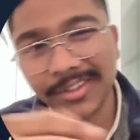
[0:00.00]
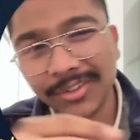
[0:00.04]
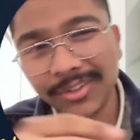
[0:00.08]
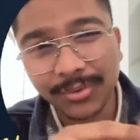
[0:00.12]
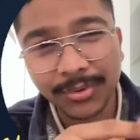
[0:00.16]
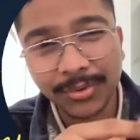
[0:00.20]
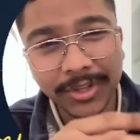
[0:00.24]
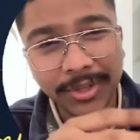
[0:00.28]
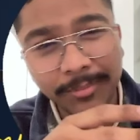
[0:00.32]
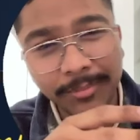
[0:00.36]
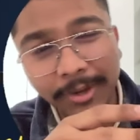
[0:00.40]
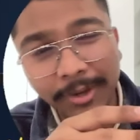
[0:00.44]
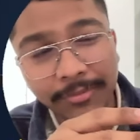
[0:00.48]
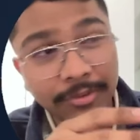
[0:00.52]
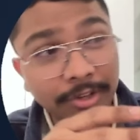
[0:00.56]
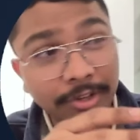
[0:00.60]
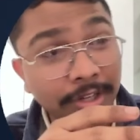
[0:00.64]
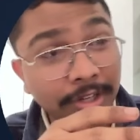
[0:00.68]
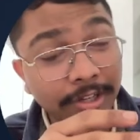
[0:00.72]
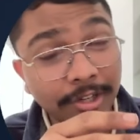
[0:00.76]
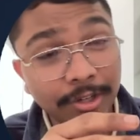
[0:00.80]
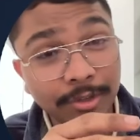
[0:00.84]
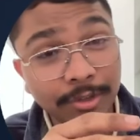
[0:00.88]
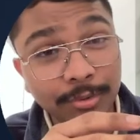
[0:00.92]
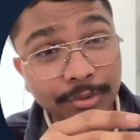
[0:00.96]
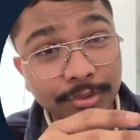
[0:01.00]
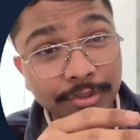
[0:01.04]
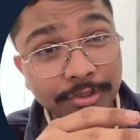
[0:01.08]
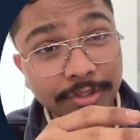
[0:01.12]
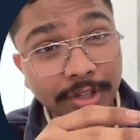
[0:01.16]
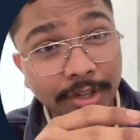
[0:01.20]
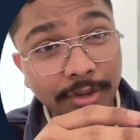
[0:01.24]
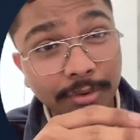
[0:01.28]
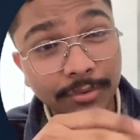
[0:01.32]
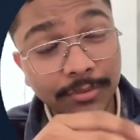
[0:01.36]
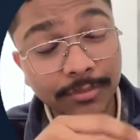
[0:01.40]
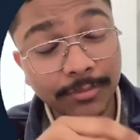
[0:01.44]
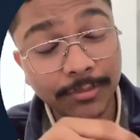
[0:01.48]
Okay, my front end goes
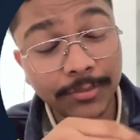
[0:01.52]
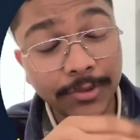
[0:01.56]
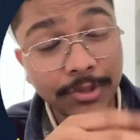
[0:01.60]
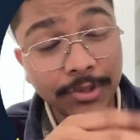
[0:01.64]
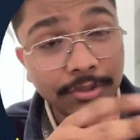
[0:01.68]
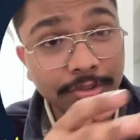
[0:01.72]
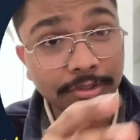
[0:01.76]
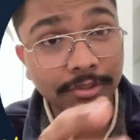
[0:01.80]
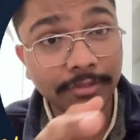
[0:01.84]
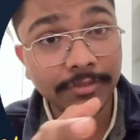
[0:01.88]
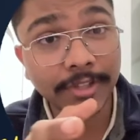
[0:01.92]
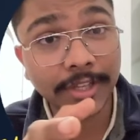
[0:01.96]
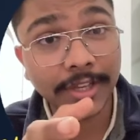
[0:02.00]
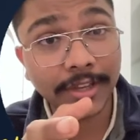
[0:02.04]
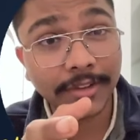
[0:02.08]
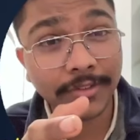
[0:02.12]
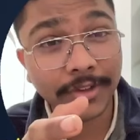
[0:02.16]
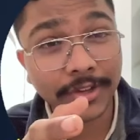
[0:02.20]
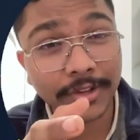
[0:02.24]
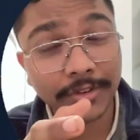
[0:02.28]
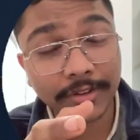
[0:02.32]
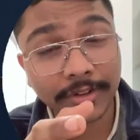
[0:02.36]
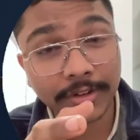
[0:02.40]
down because of the heavy